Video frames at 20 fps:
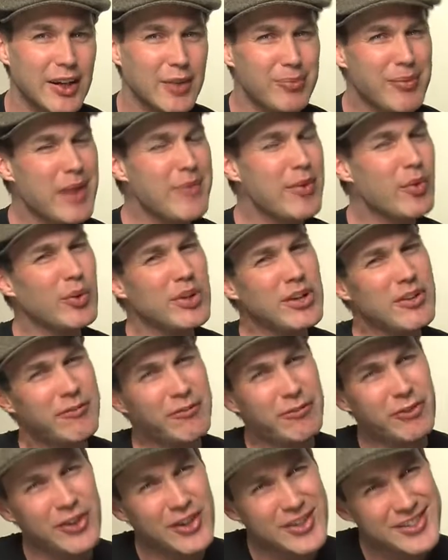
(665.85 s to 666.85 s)
Maybe when you
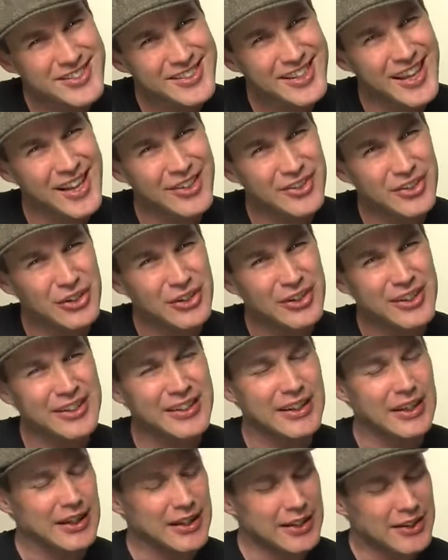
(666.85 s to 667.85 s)
first start doing it,
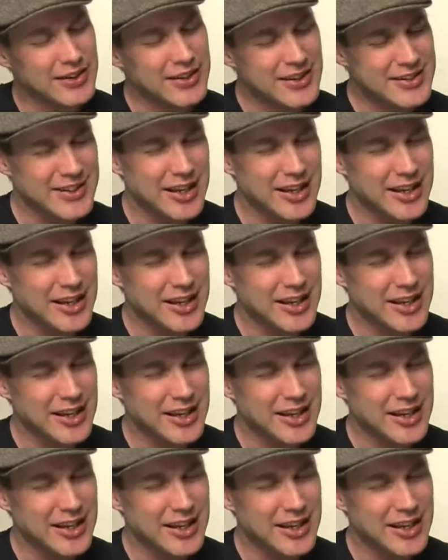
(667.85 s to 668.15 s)
there's